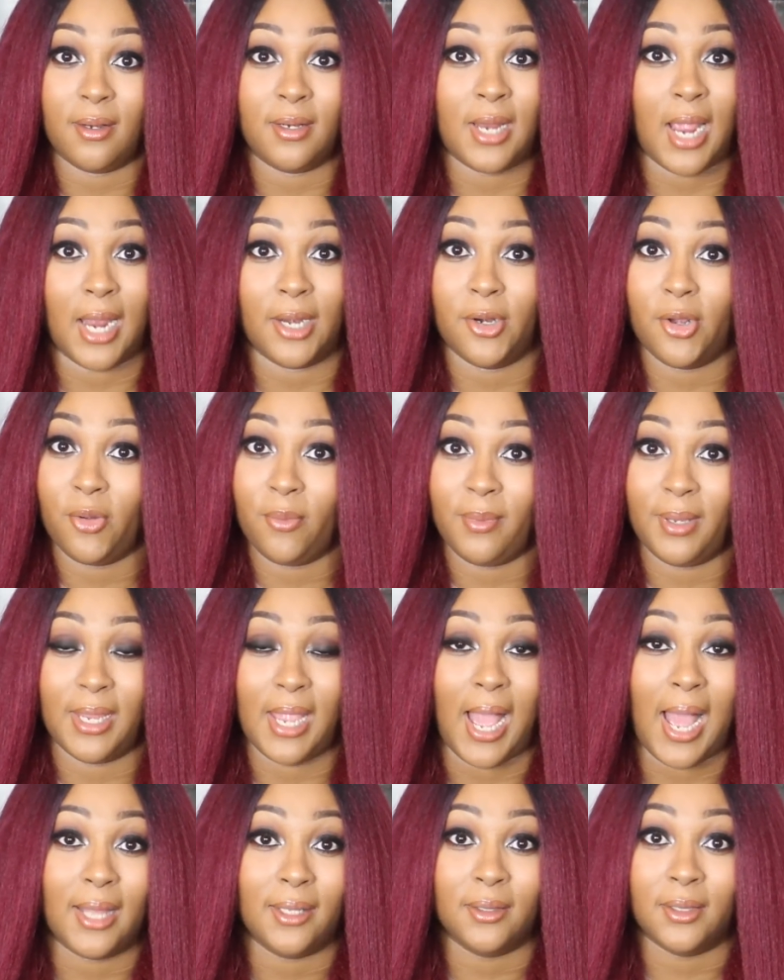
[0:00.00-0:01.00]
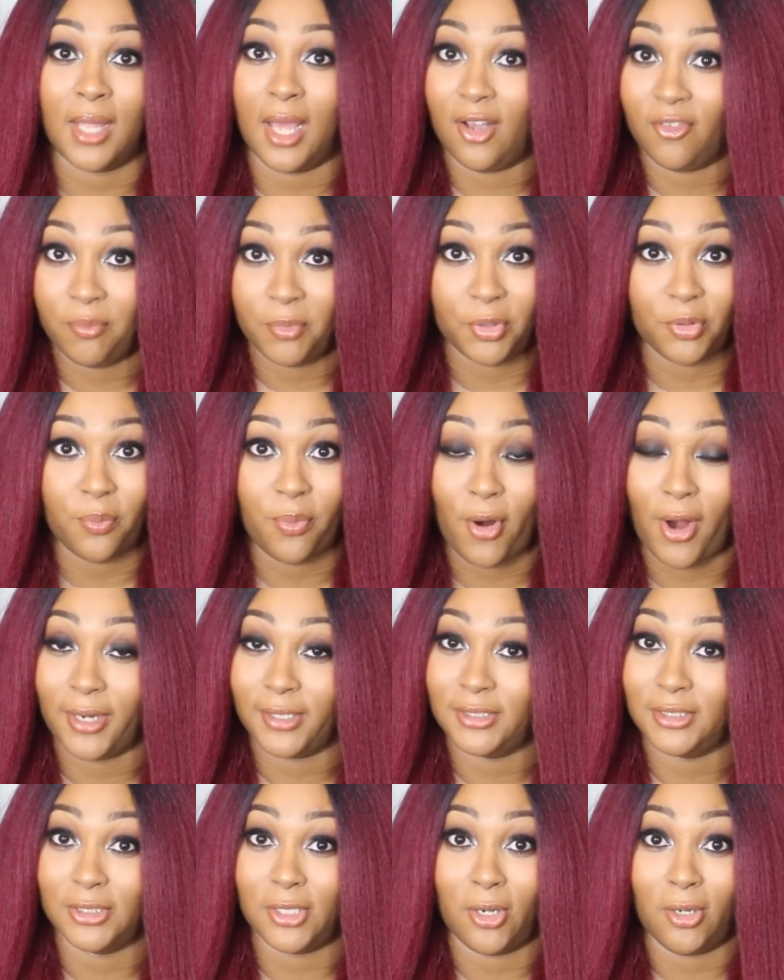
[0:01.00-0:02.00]
y'all know me I love middle
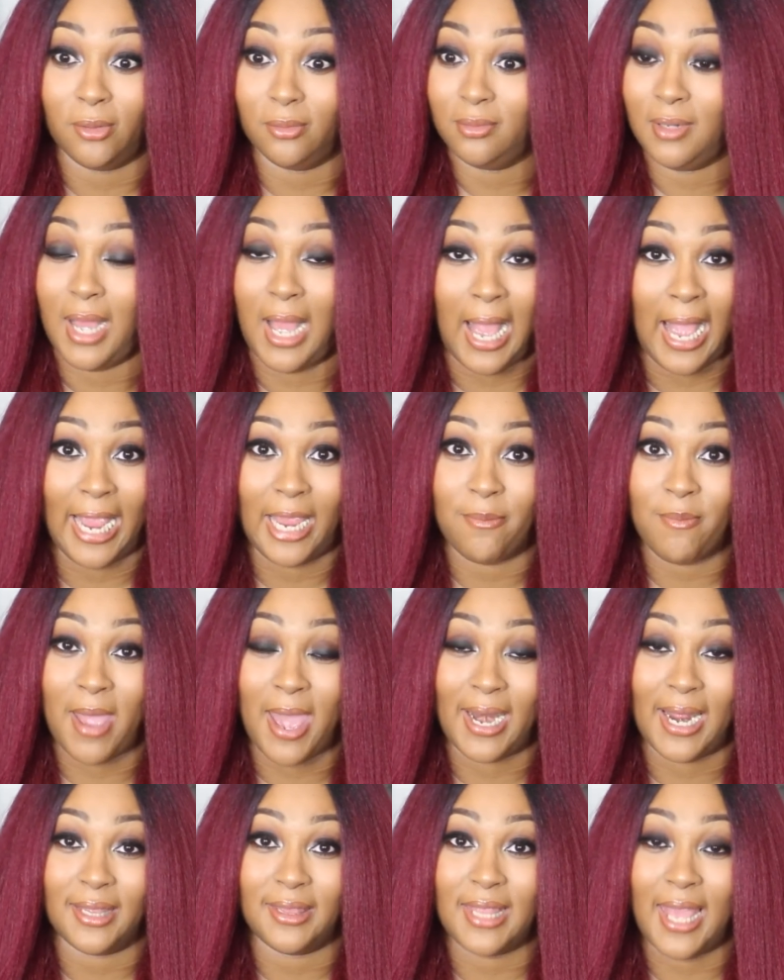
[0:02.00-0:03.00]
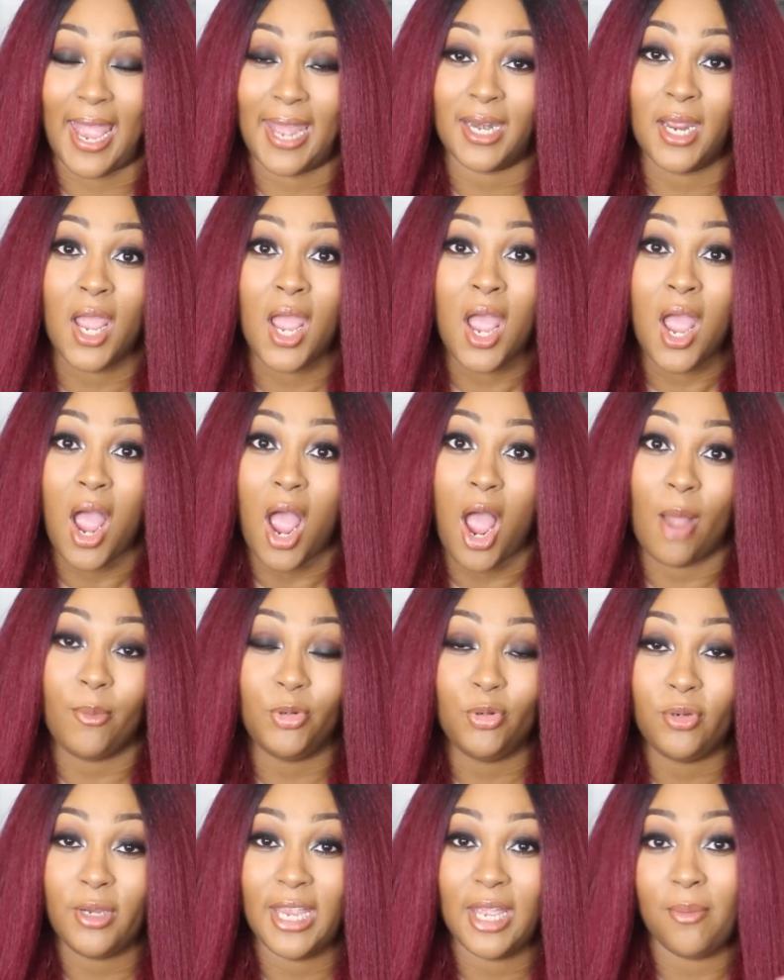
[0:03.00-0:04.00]
parts so I ain't mad at that
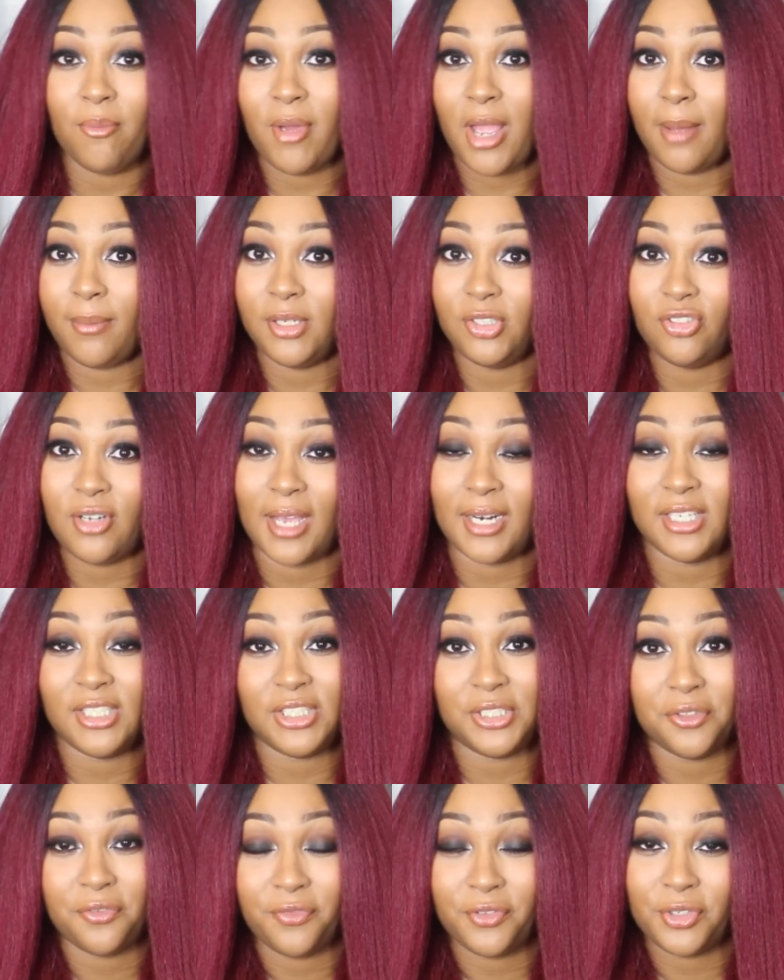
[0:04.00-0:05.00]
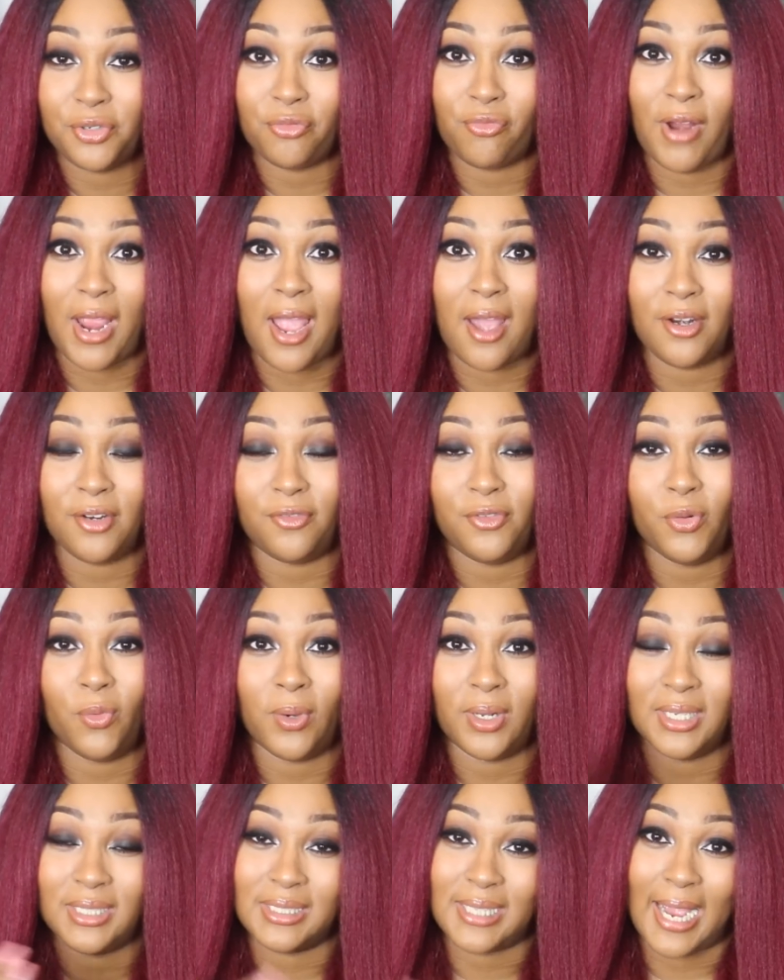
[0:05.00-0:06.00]
um you can probably try to shift it around if you
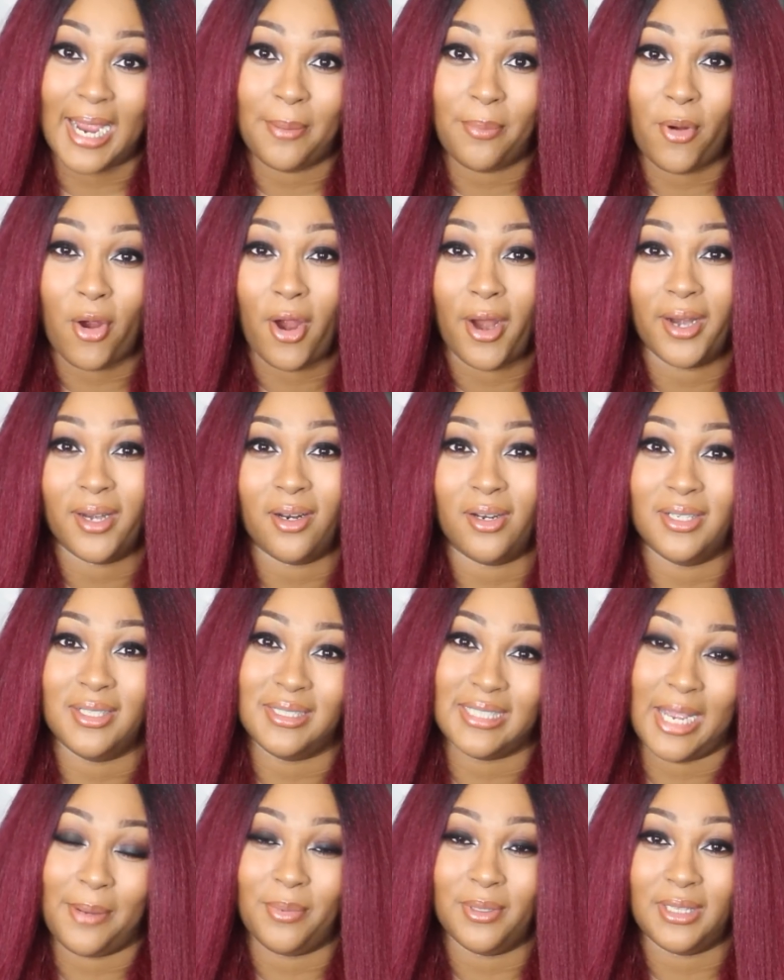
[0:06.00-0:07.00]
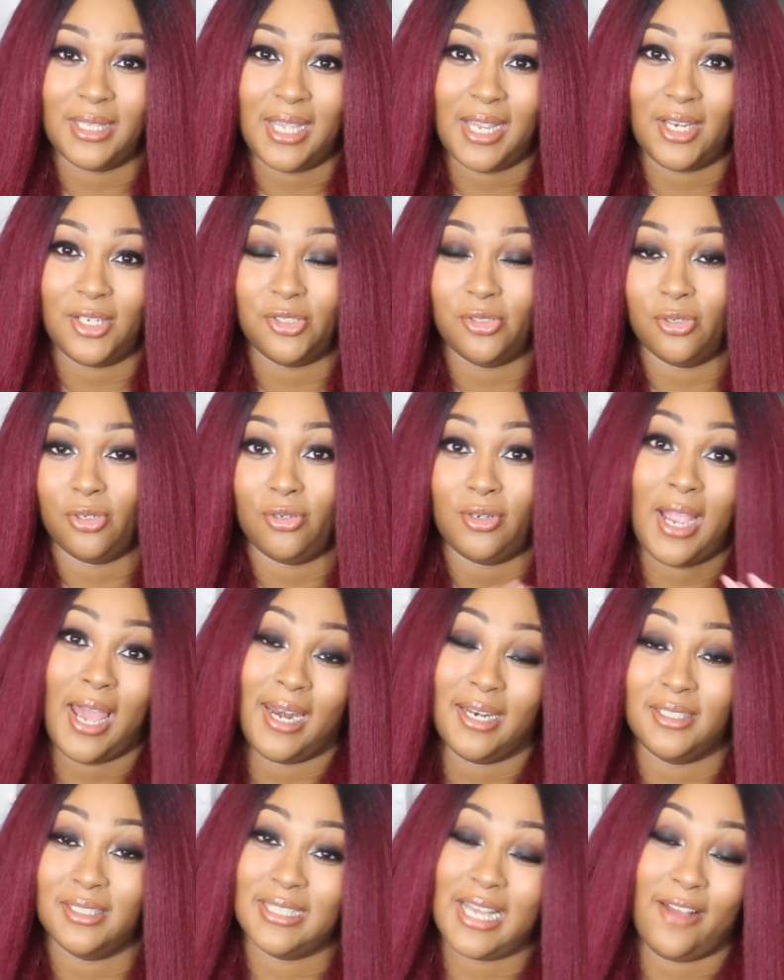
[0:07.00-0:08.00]
want a side part or any type of things you know you
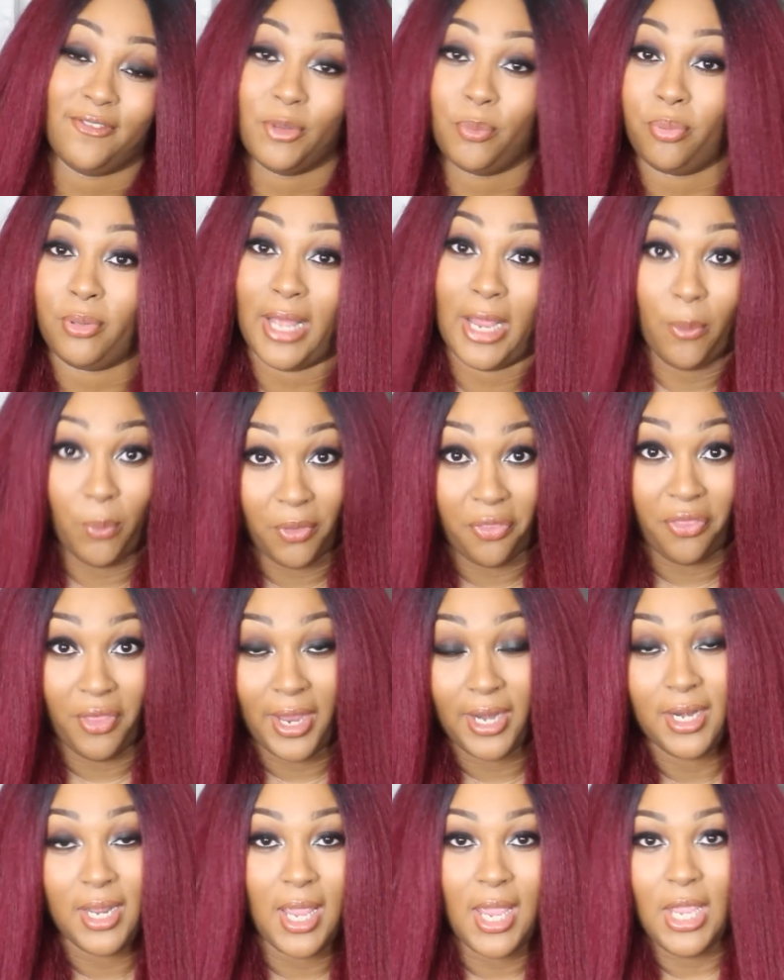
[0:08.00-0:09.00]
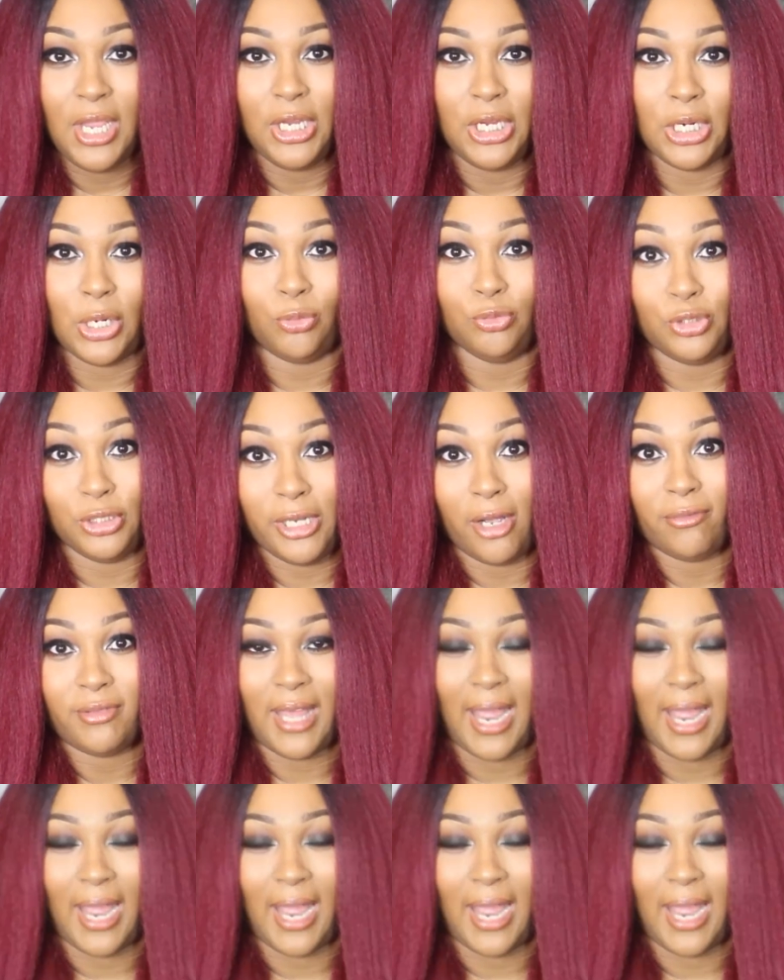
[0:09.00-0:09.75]
kind of just have to play with it you know do your